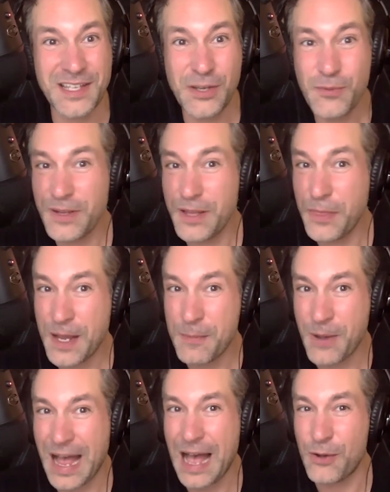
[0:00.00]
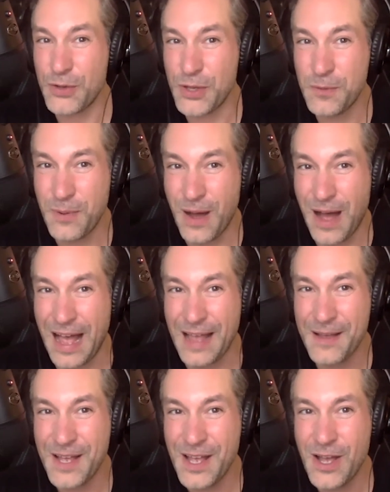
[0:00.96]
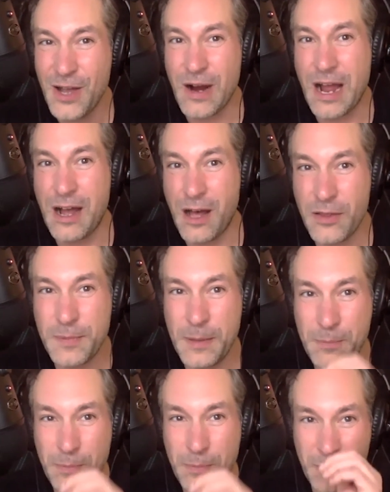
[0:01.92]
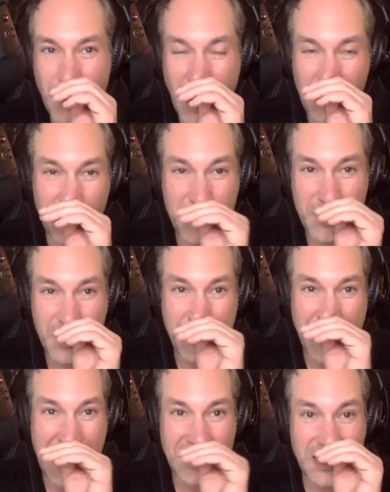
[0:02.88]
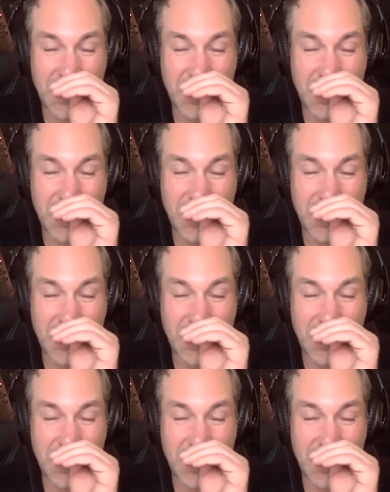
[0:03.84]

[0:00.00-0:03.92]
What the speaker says: And you really think about how you buy or how other people bought from you in the past.